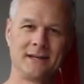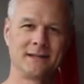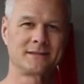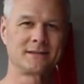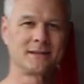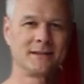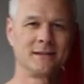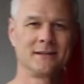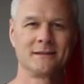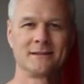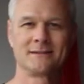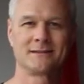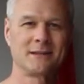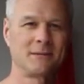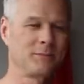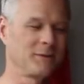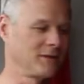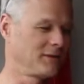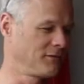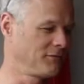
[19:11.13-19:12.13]
It's a
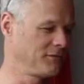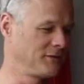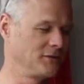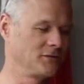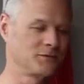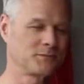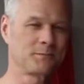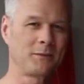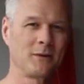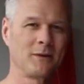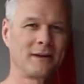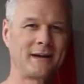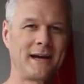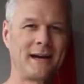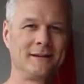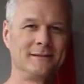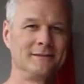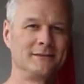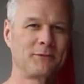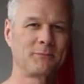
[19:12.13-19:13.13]
simple little fuse, pull it
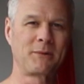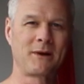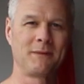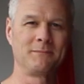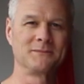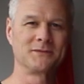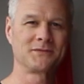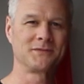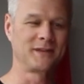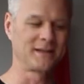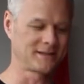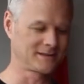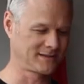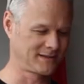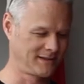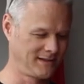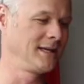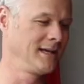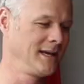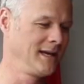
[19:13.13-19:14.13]
out and your problem's fixed.